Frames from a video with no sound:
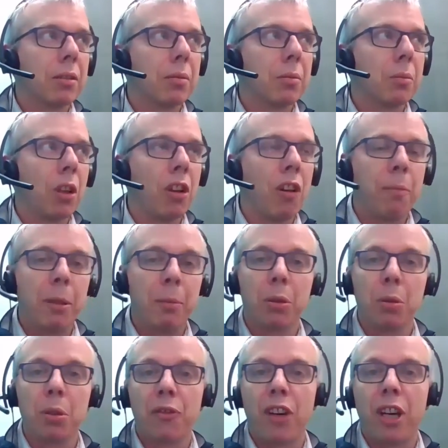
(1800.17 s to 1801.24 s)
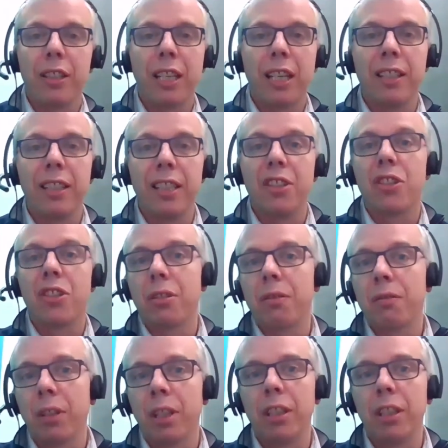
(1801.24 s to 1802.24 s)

what a lot of people do is find their niche, right?